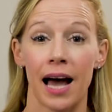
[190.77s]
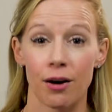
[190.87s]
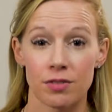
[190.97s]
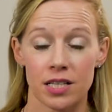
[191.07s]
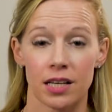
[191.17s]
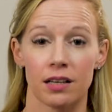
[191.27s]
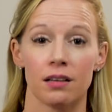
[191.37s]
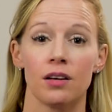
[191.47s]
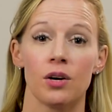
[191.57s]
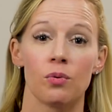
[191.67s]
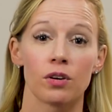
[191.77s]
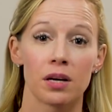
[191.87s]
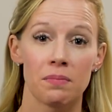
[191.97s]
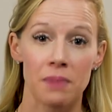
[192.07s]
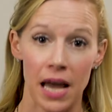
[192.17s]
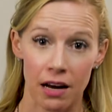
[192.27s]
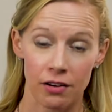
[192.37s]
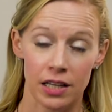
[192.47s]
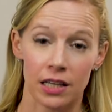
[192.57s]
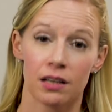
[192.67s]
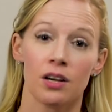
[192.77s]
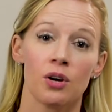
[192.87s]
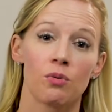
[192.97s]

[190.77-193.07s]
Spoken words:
counting, we're comparing,